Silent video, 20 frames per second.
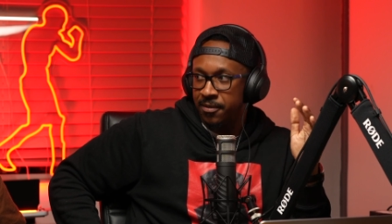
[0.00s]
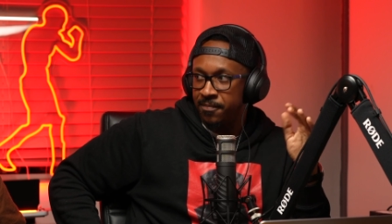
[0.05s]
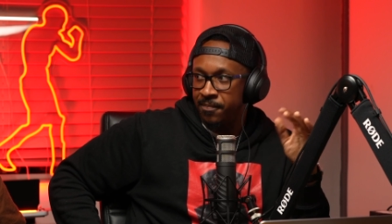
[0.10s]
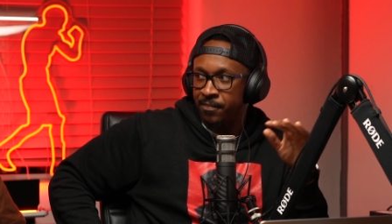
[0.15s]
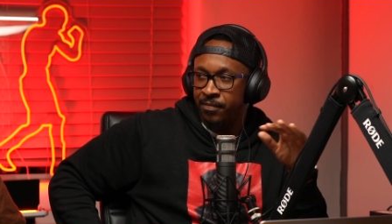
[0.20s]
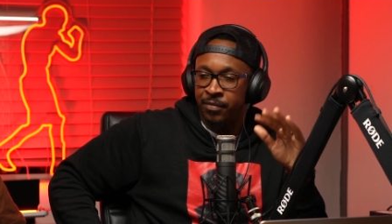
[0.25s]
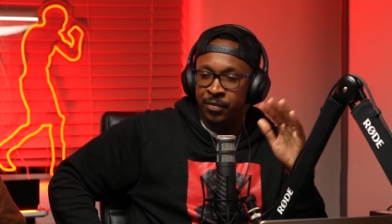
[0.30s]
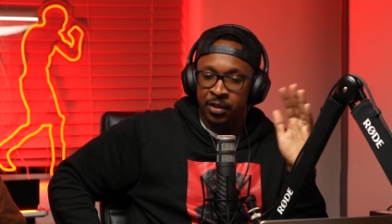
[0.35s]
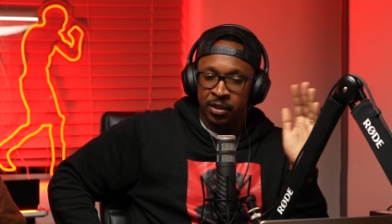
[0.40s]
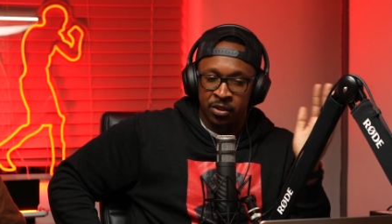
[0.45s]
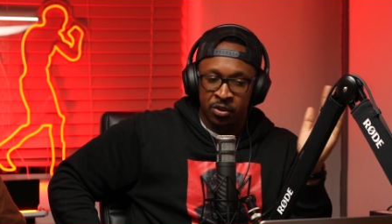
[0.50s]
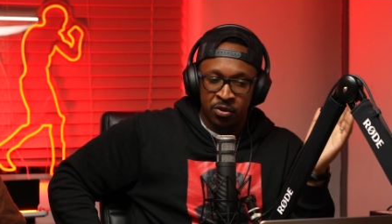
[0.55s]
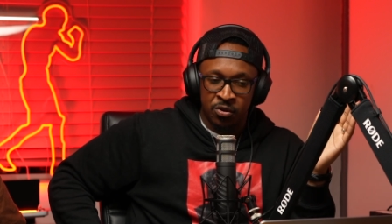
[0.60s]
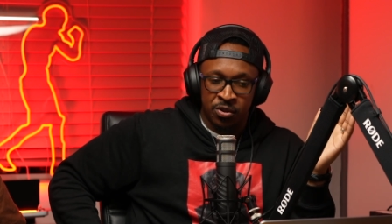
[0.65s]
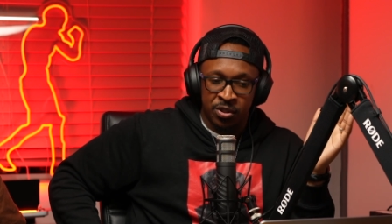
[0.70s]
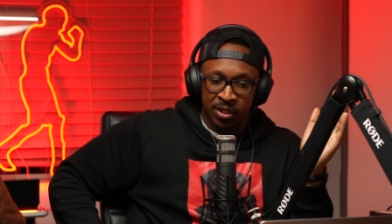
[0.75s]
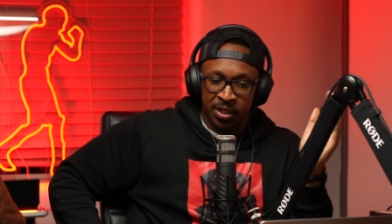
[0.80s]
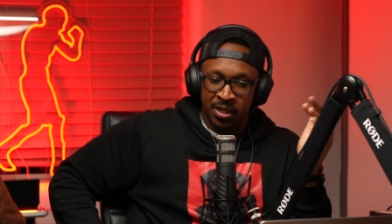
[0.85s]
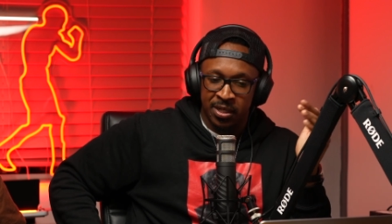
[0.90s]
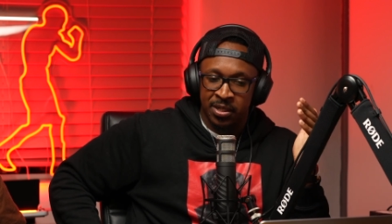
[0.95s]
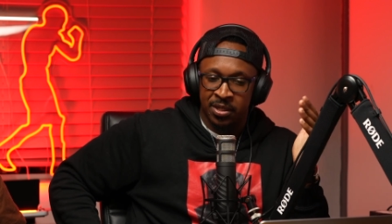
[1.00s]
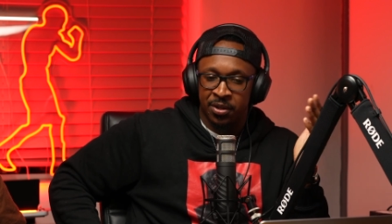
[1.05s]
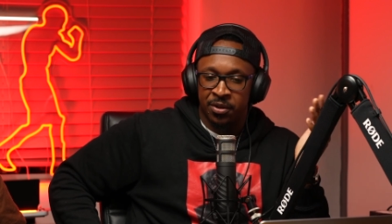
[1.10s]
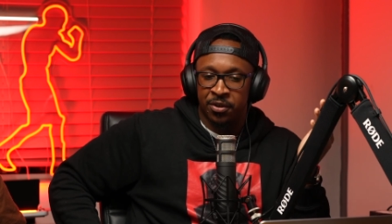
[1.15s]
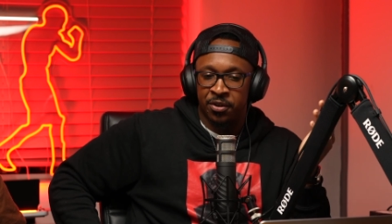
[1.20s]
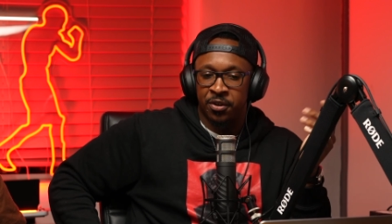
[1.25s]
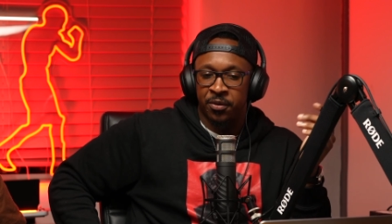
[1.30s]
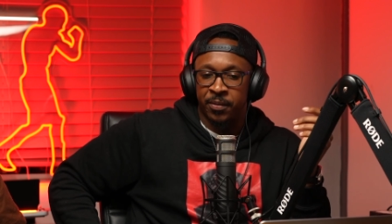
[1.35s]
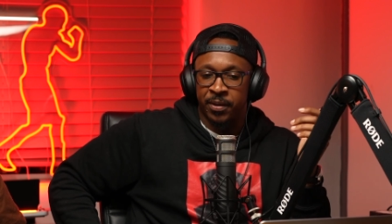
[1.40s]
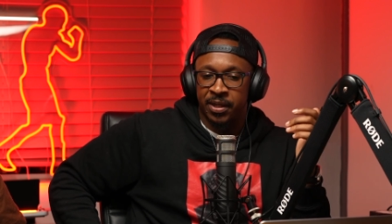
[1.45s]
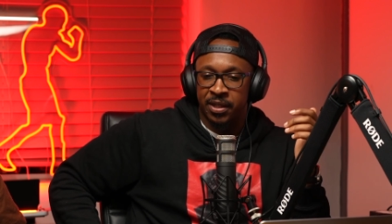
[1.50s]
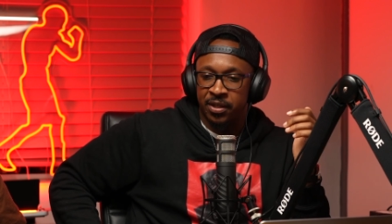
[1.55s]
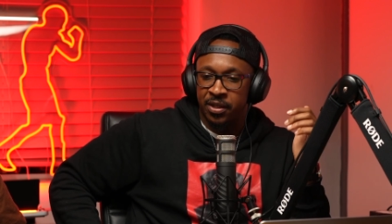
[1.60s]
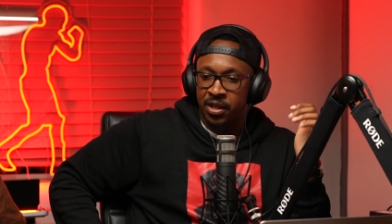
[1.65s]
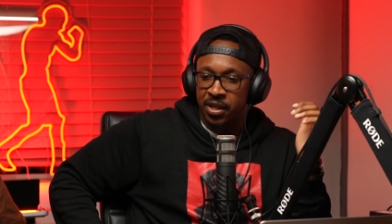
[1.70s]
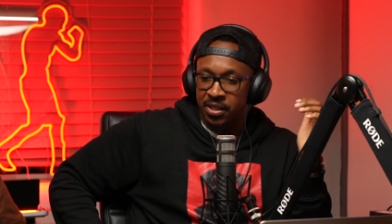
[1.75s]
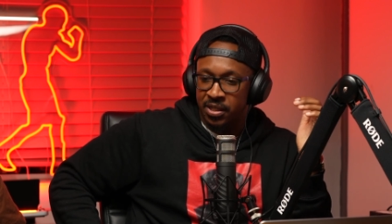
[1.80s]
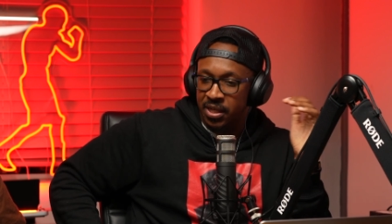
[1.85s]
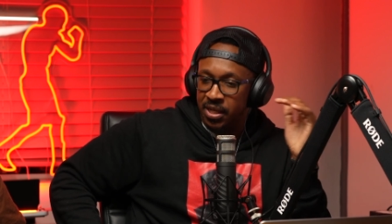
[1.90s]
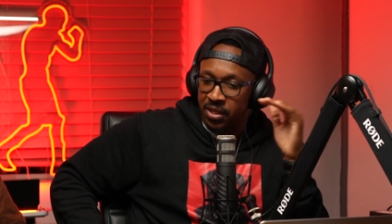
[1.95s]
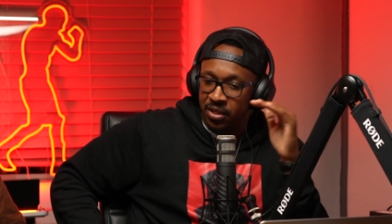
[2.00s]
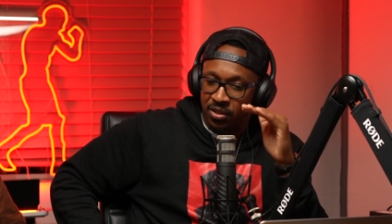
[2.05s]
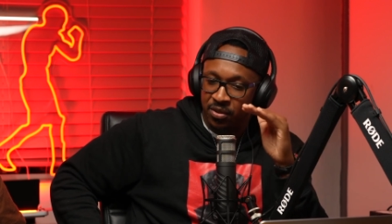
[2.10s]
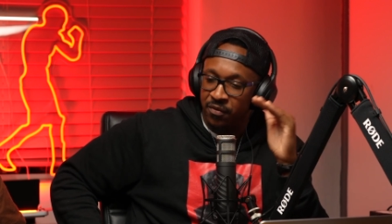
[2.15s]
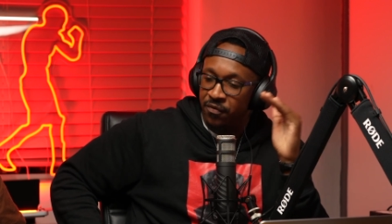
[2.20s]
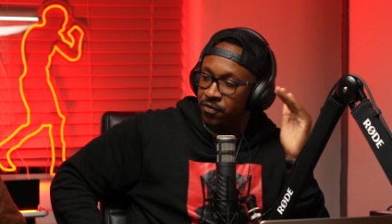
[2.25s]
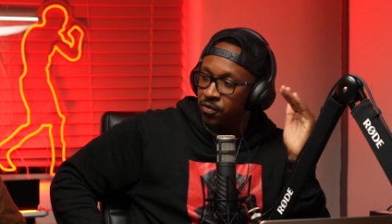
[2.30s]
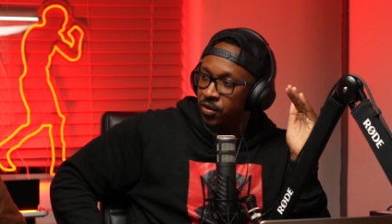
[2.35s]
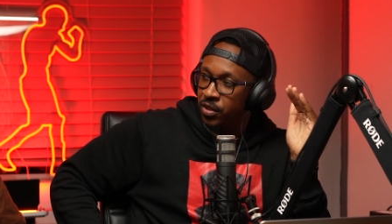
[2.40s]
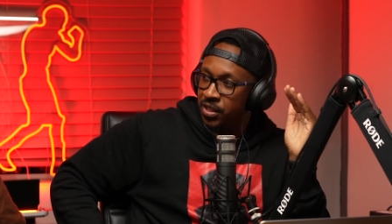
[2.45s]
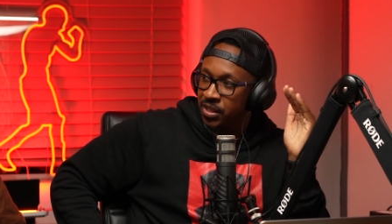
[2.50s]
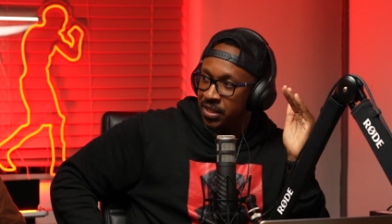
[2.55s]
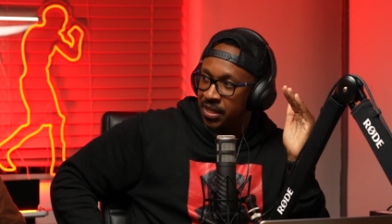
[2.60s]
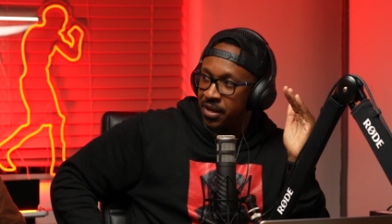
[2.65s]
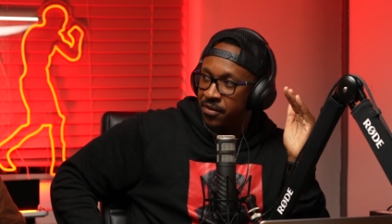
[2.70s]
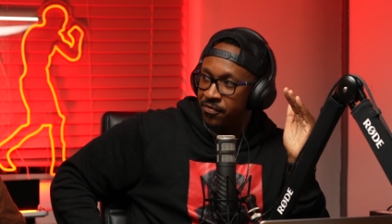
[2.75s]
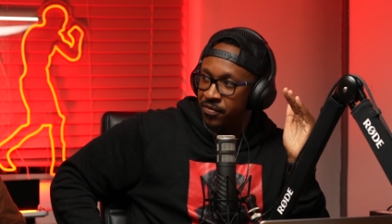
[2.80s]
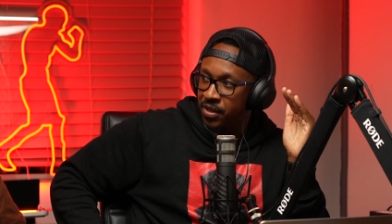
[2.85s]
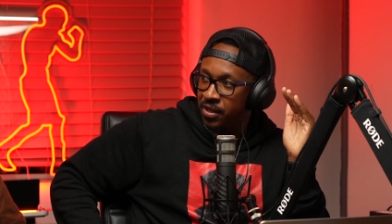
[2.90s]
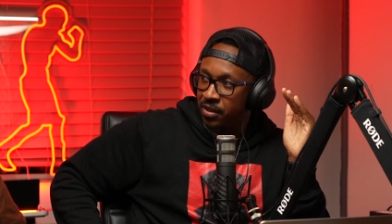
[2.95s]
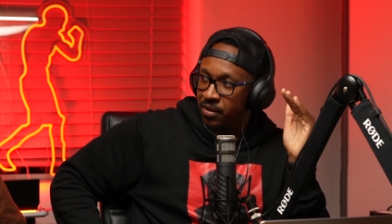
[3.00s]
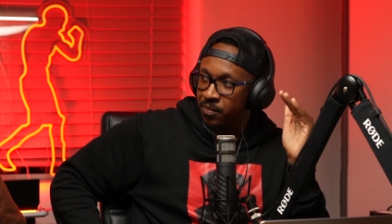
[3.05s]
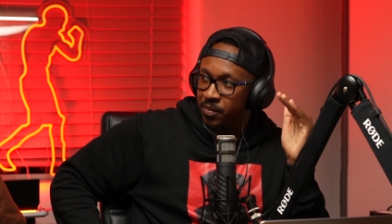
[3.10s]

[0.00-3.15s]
Yeah, Usyk is an anomaly. Yes, he doesn't fall into that thing,